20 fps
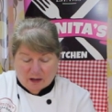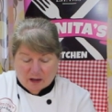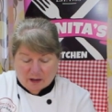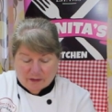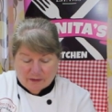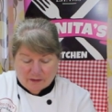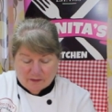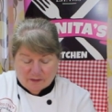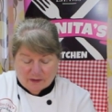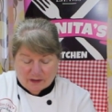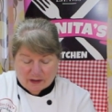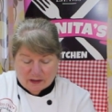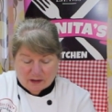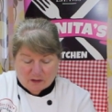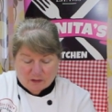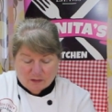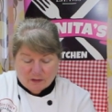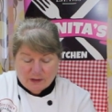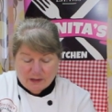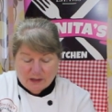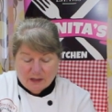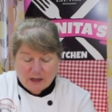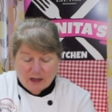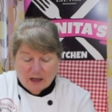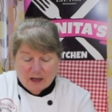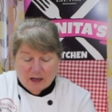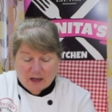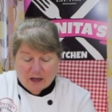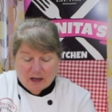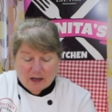other
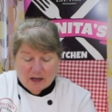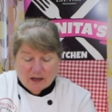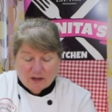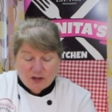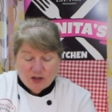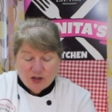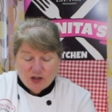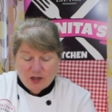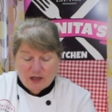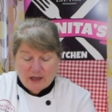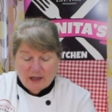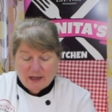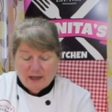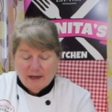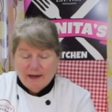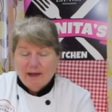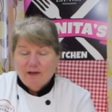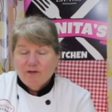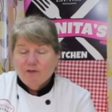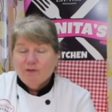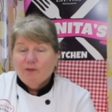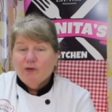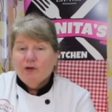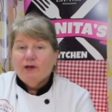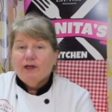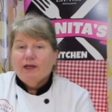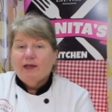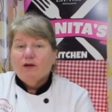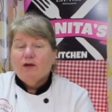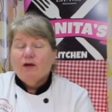videos, she can have
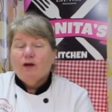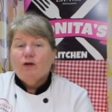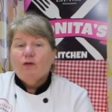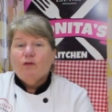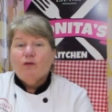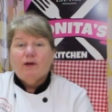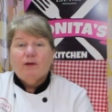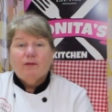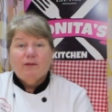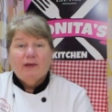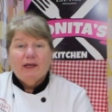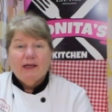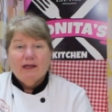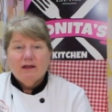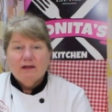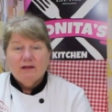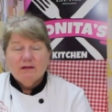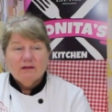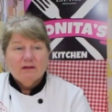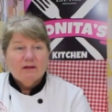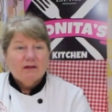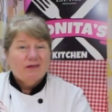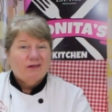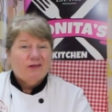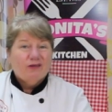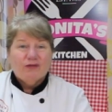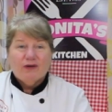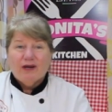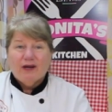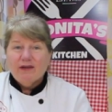pudding with a meal,
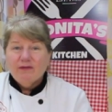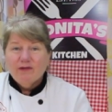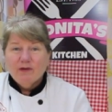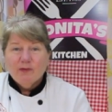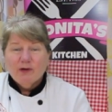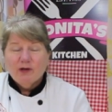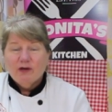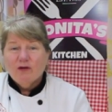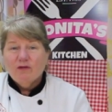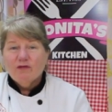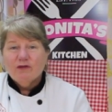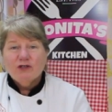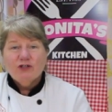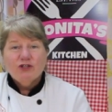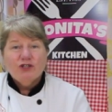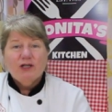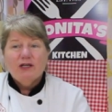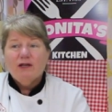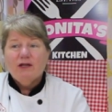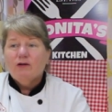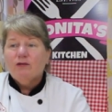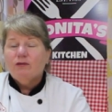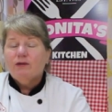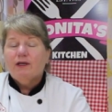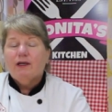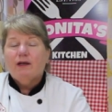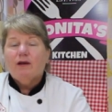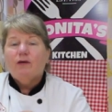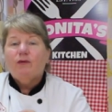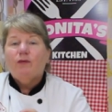gravy put over it. She don't
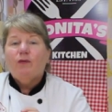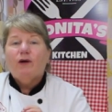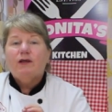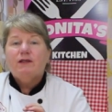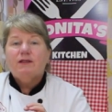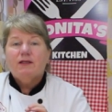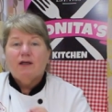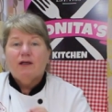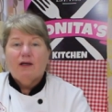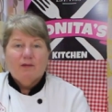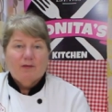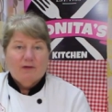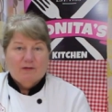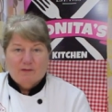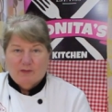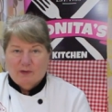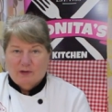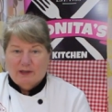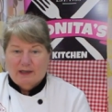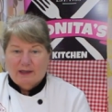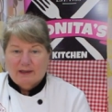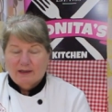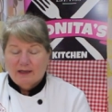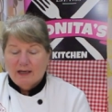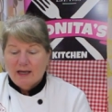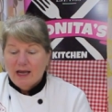care what type of pudding.